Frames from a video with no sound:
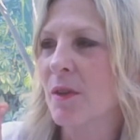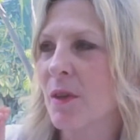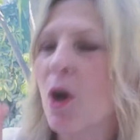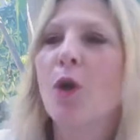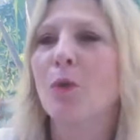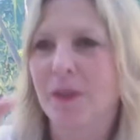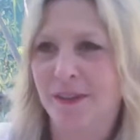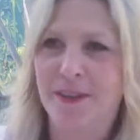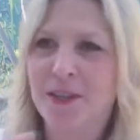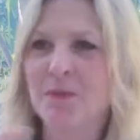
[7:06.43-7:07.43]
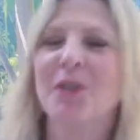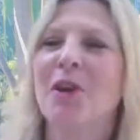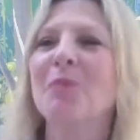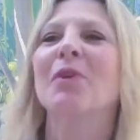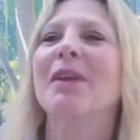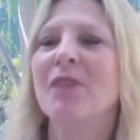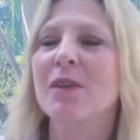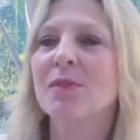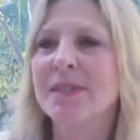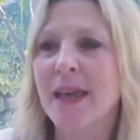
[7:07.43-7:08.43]
hole, you know, in whatever
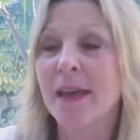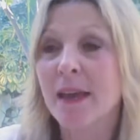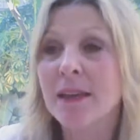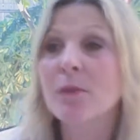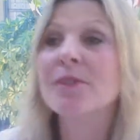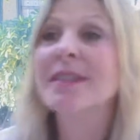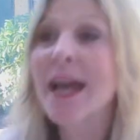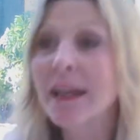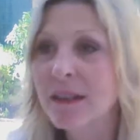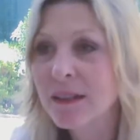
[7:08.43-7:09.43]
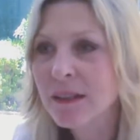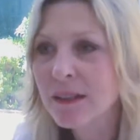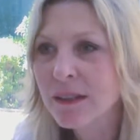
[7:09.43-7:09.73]
he was saying. And there was none.